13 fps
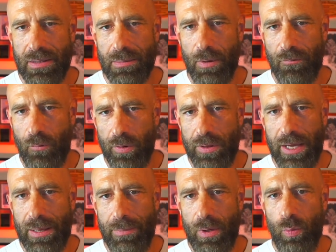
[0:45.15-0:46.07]
before they
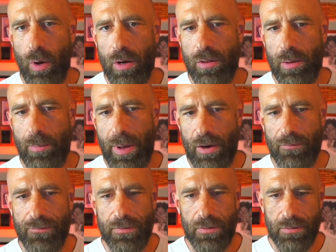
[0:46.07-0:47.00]
can be won on the
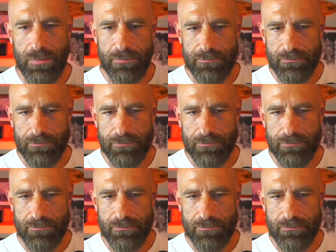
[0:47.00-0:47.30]
battlefield.